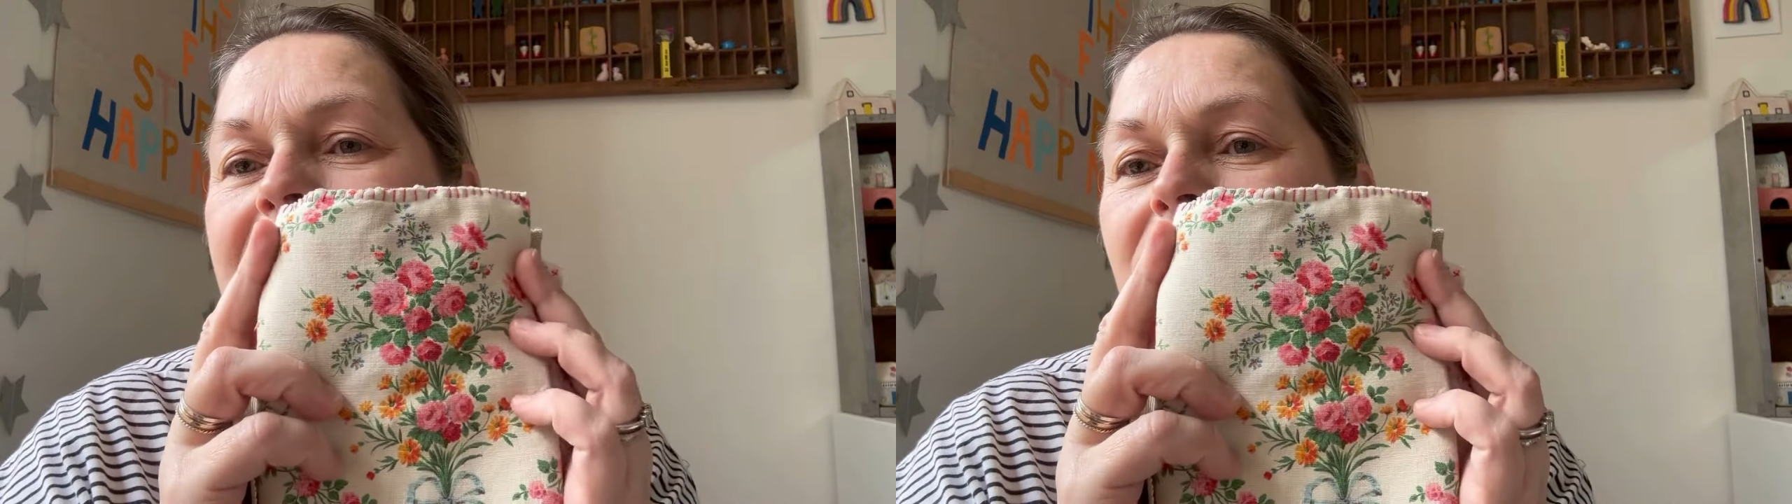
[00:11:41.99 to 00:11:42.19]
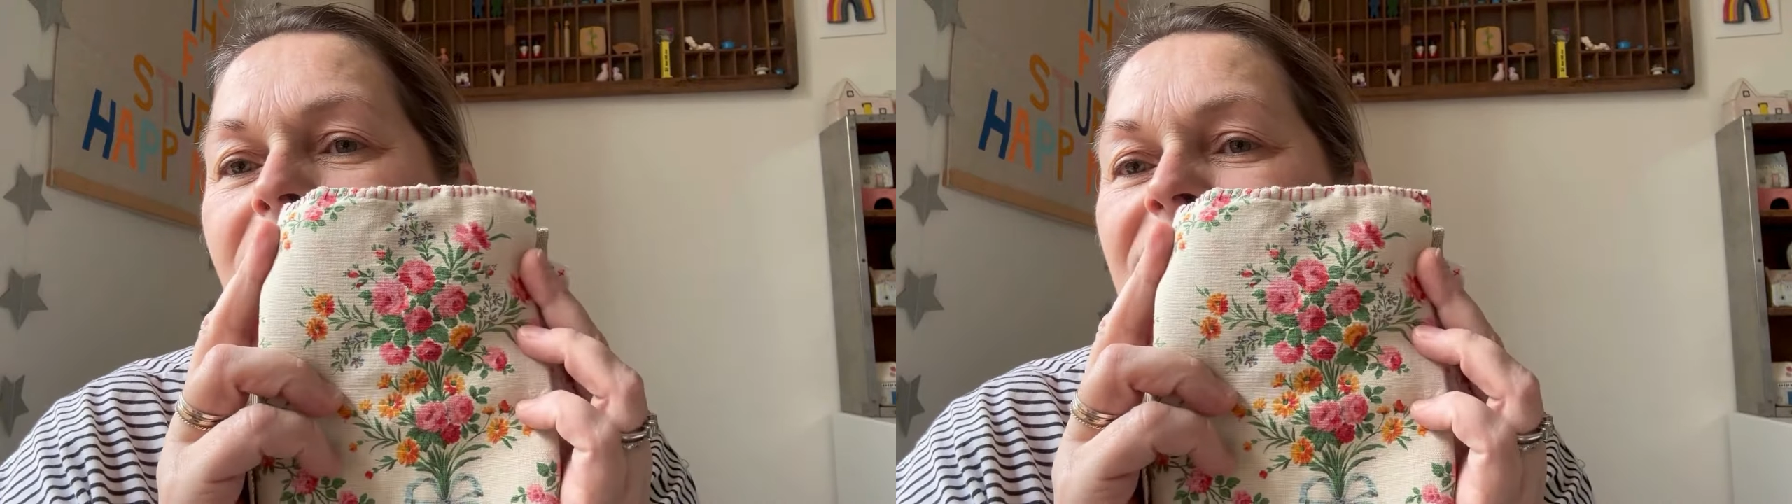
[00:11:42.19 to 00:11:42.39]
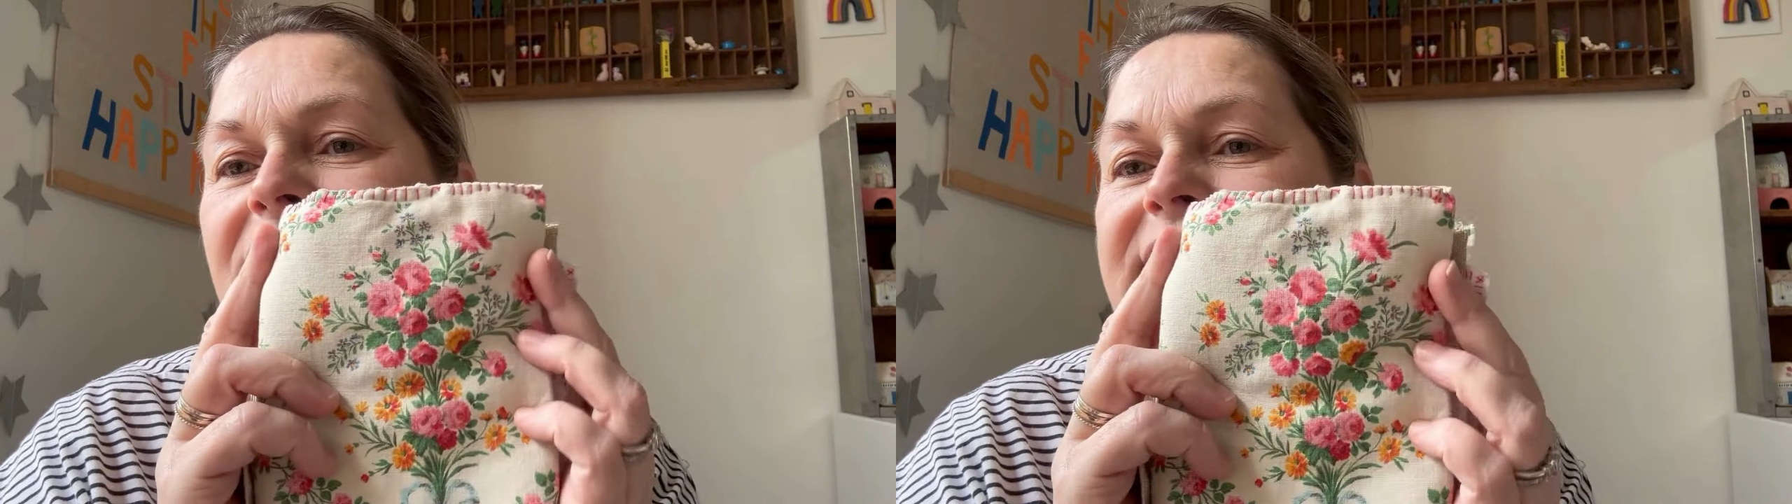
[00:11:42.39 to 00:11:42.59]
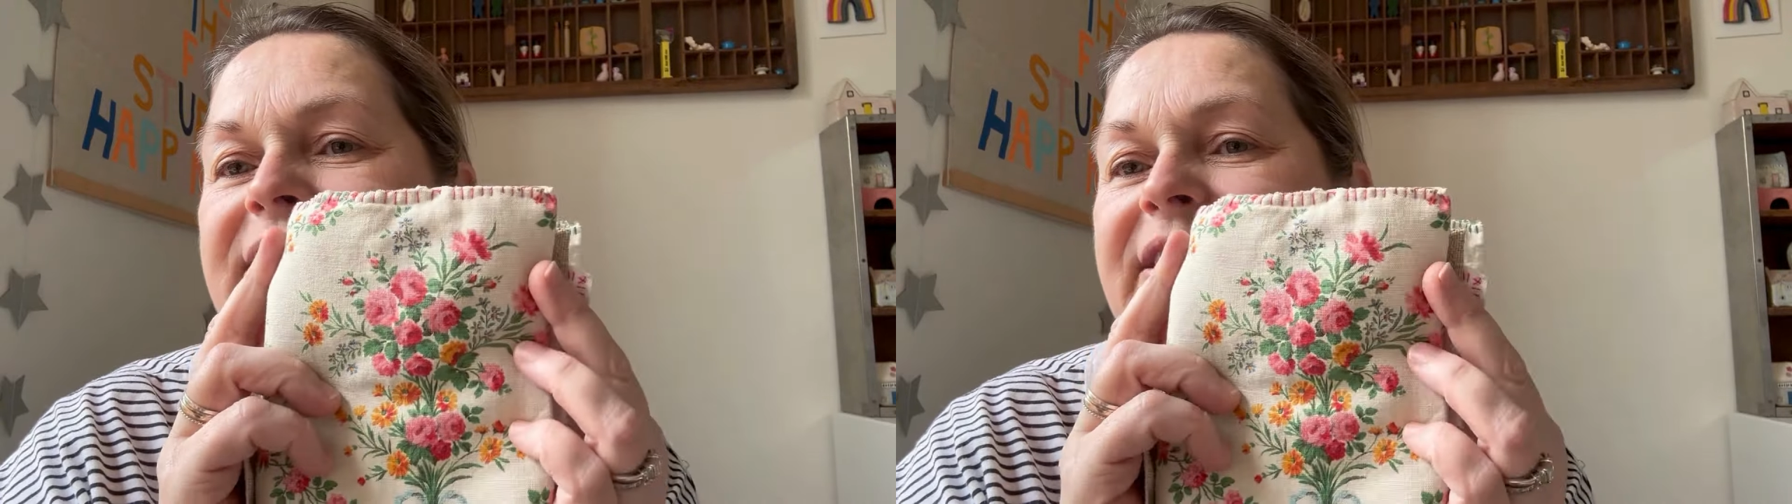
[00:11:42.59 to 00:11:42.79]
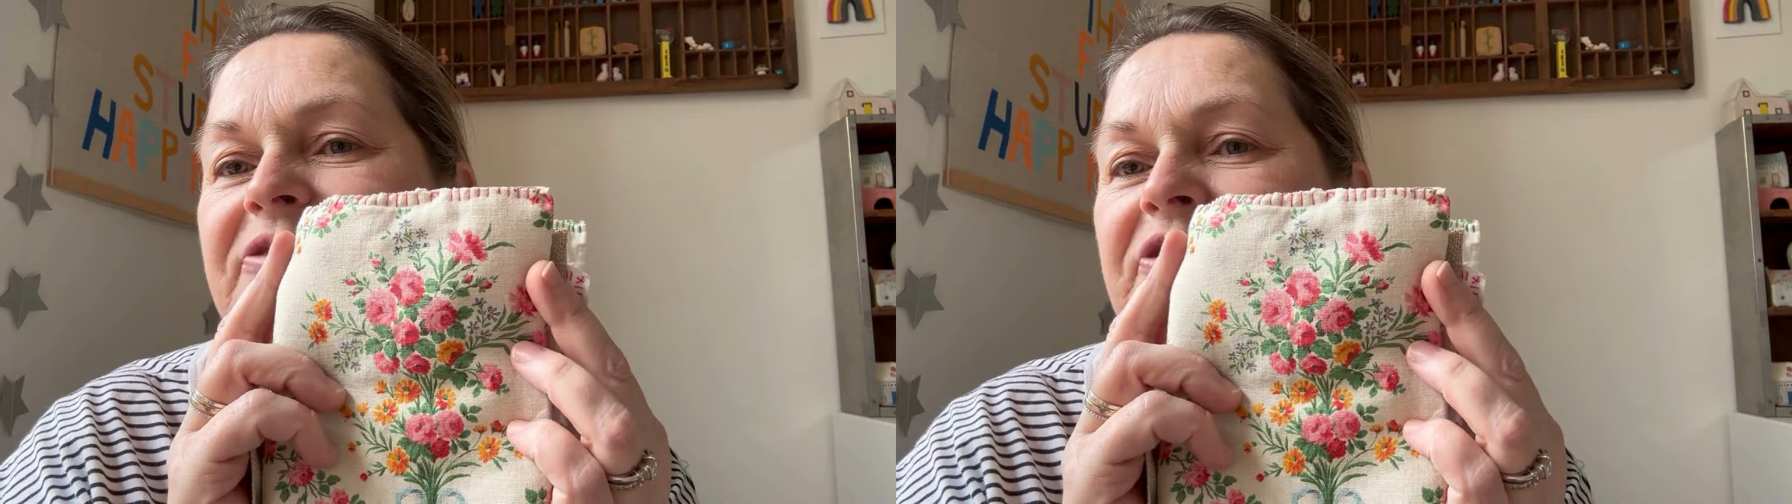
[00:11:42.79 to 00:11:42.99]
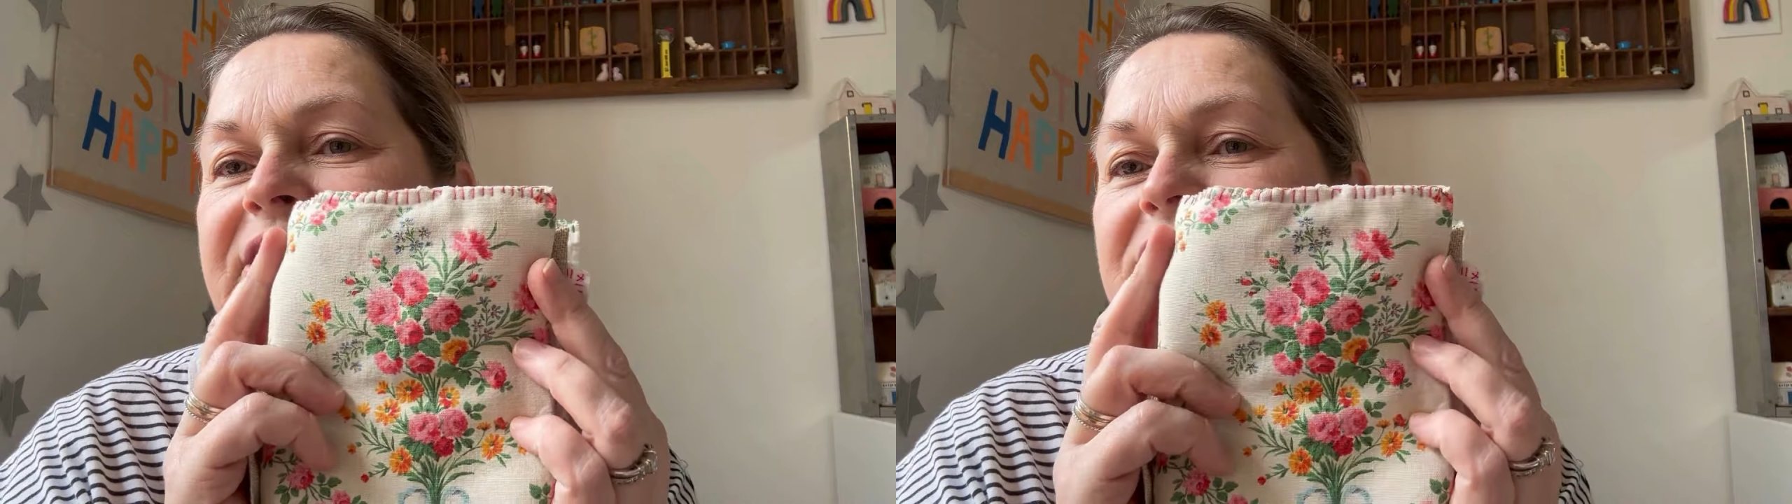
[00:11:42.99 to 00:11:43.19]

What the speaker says: not very successfully,